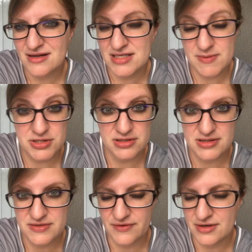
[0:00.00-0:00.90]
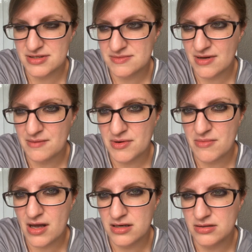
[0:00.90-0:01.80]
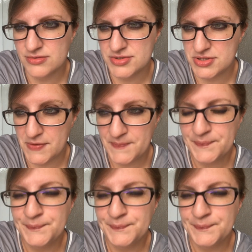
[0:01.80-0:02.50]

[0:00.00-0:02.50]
especially as far as my upper body goes. So